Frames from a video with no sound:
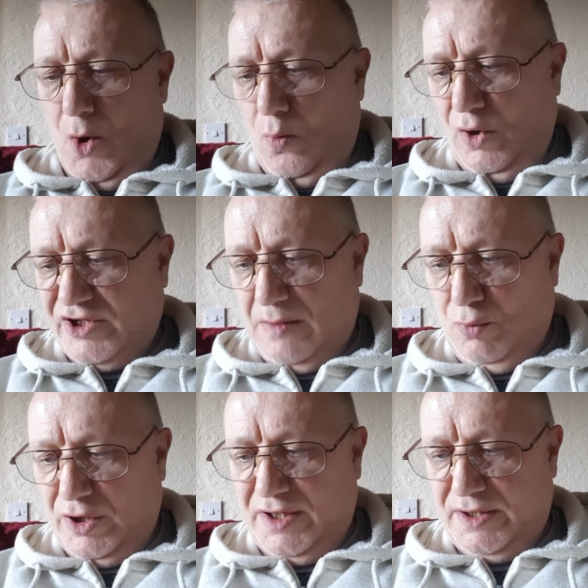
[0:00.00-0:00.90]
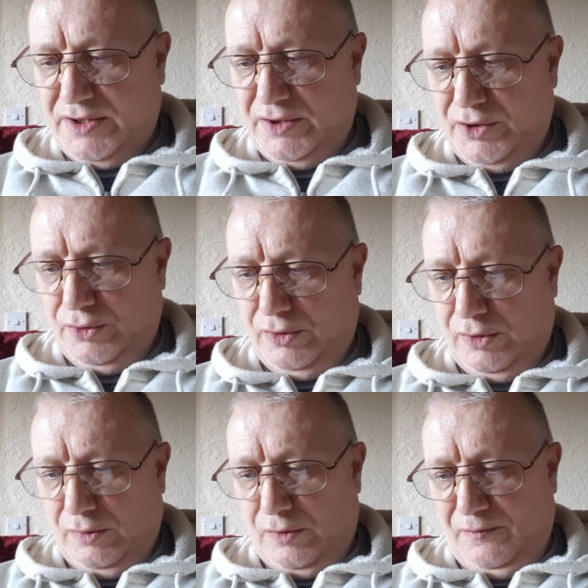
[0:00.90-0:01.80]
What I'm wanting to
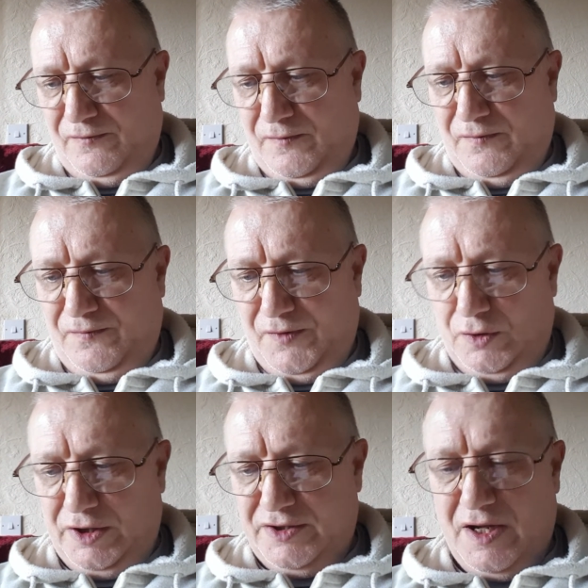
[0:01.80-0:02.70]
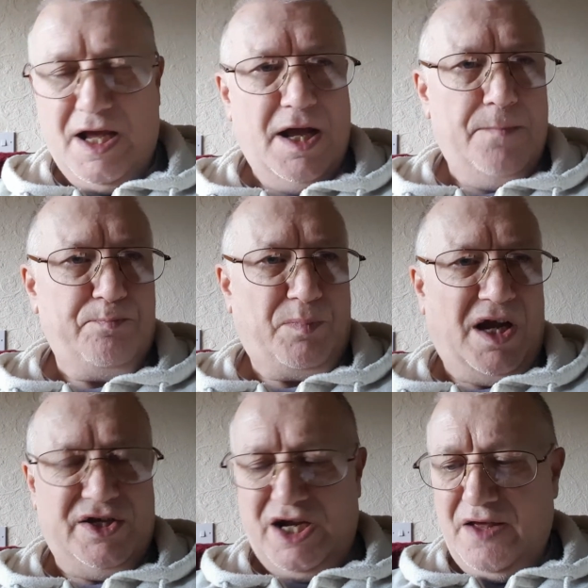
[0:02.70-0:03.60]
know, Phil, is
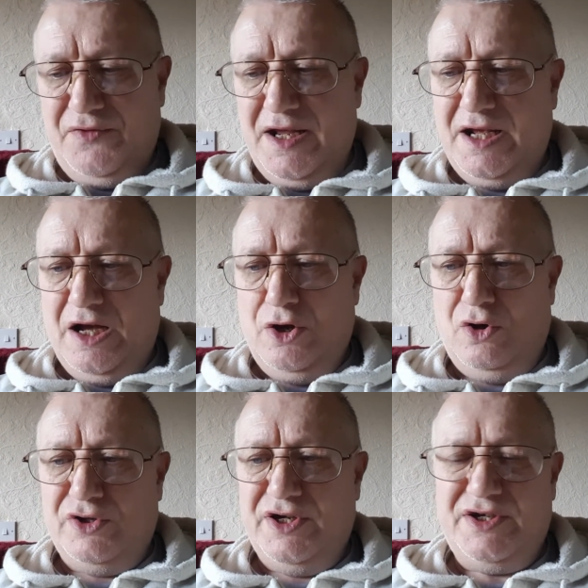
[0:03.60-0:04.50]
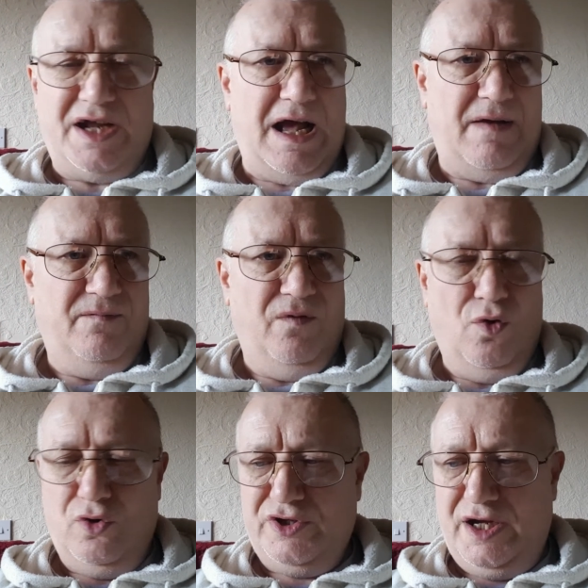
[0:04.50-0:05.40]
do you think I ought to start
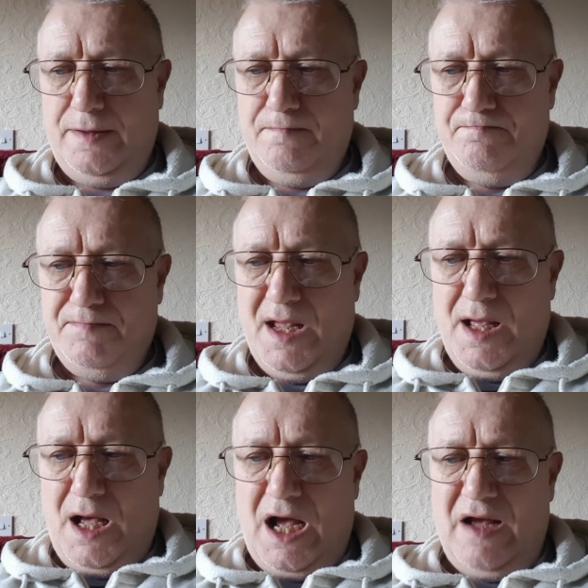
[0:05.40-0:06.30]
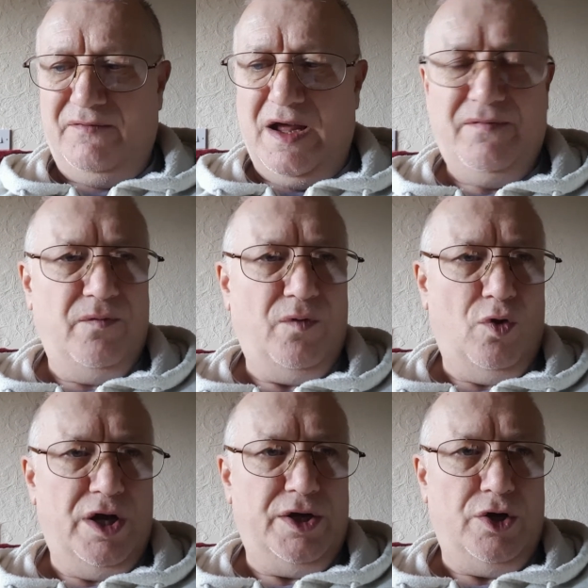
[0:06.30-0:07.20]
voting? I have never
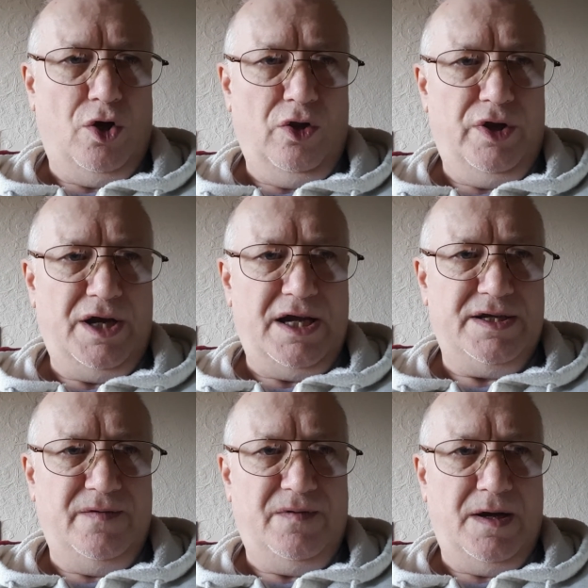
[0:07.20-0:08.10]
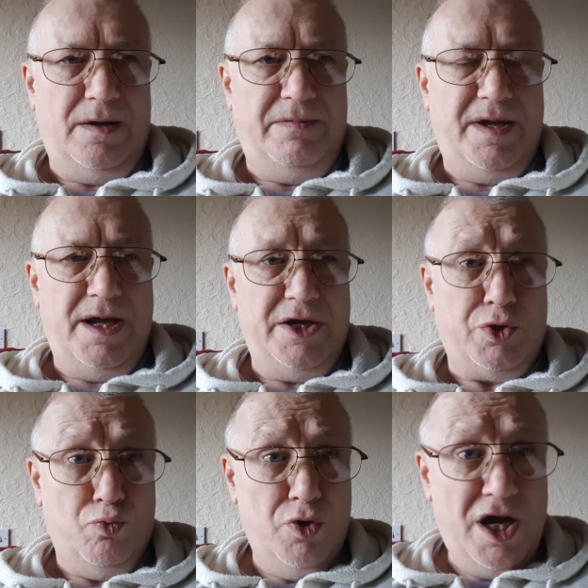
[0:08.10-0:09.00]
voted in all the 95 years.
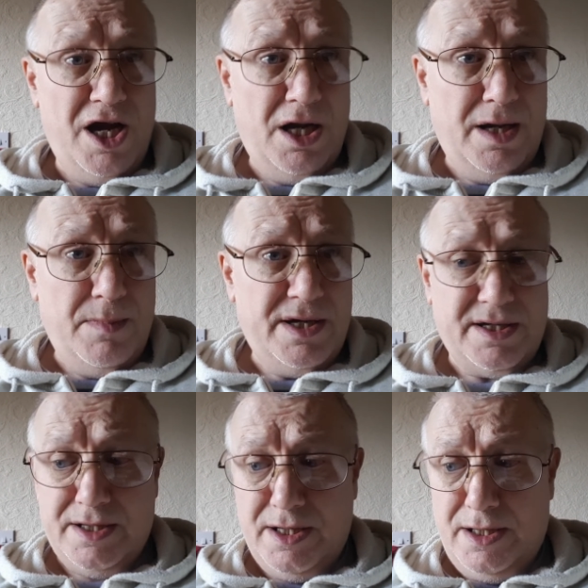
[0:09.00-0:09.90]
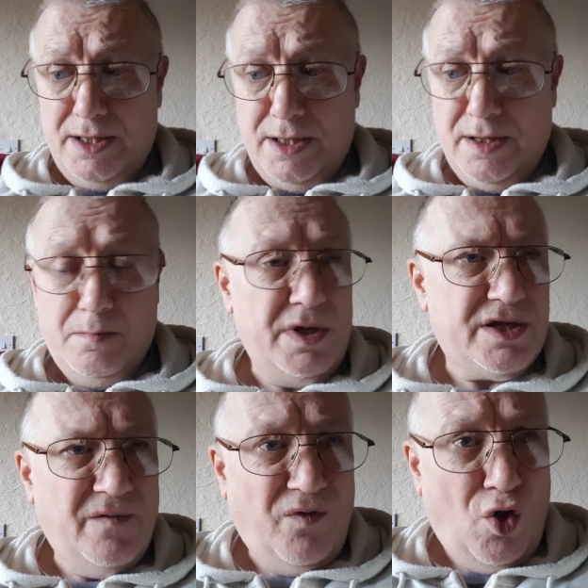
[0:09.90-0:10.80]
Really, Mr.
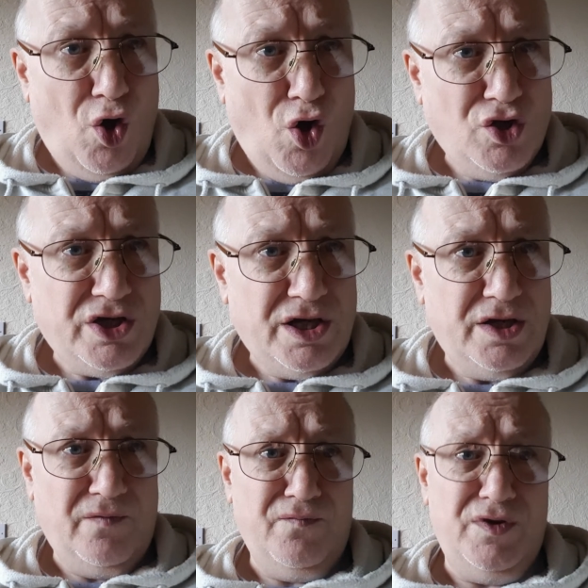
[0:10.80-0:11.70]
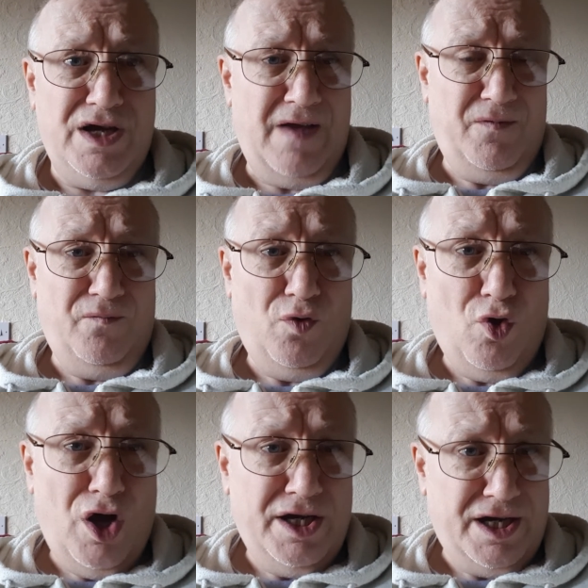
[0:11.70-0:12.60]
Vought? You've never
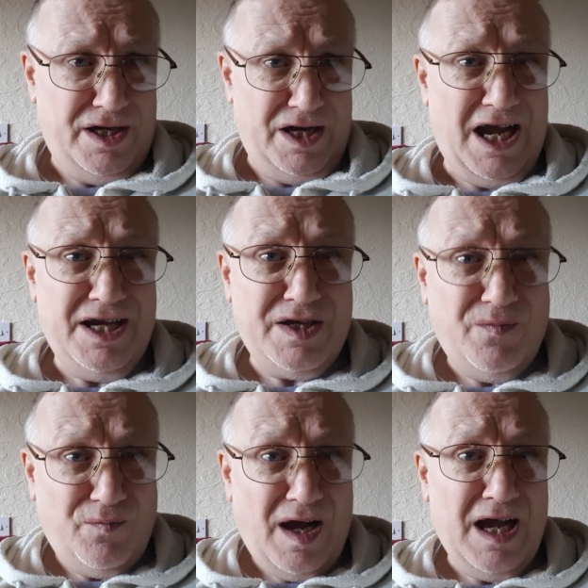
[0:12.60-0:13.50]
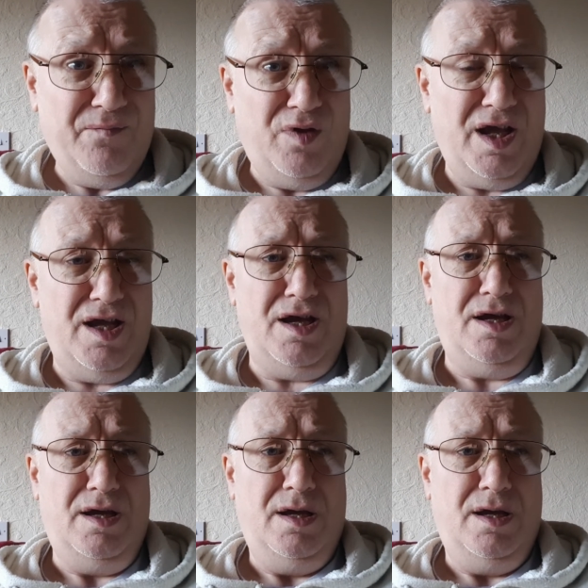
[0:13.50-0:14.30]
voted in 95 years?